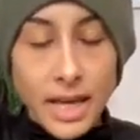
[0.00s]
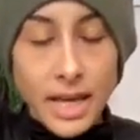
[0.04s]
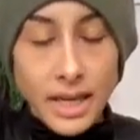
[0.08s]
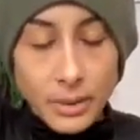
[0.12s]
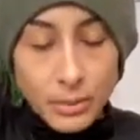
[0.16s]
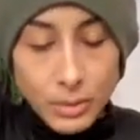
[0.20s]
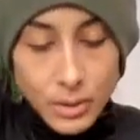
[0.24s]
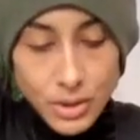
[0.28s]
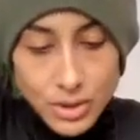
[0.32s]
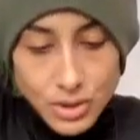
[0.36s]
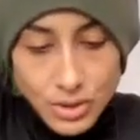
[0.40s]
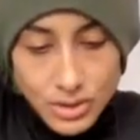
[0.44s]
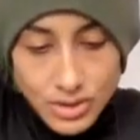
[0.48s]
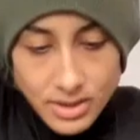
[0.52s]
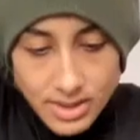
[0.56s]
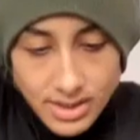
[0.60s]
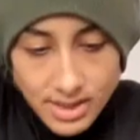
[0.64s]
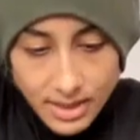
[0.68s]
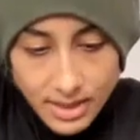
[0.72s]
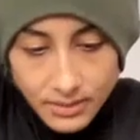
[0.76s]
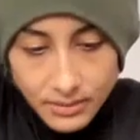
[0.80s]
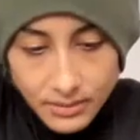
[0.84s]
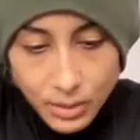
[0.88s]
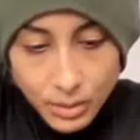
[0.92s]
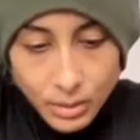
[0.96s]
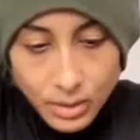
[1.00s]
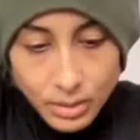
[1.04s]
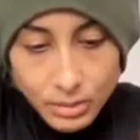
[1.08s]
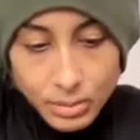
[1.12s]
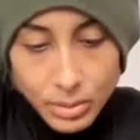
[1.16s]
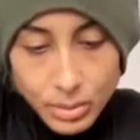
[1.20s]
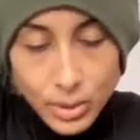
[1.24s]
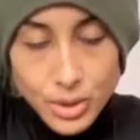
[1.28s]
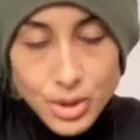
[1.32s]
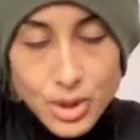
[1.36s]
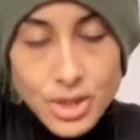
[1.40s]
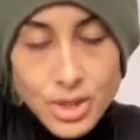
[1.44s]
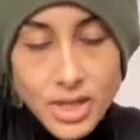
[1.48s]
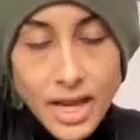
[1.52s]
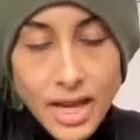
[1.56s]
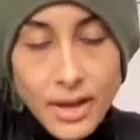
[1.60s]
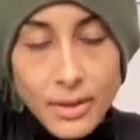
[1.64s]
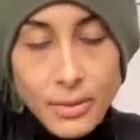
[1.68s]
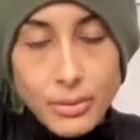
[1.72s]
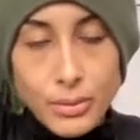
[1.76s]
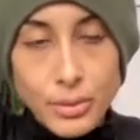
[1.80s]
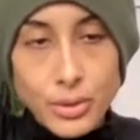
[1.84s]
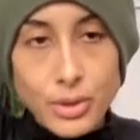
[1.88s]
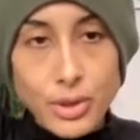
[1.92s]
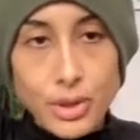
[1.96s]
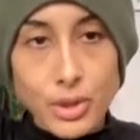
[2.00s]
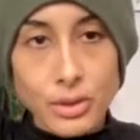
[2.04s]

And I want you to see if you can push down through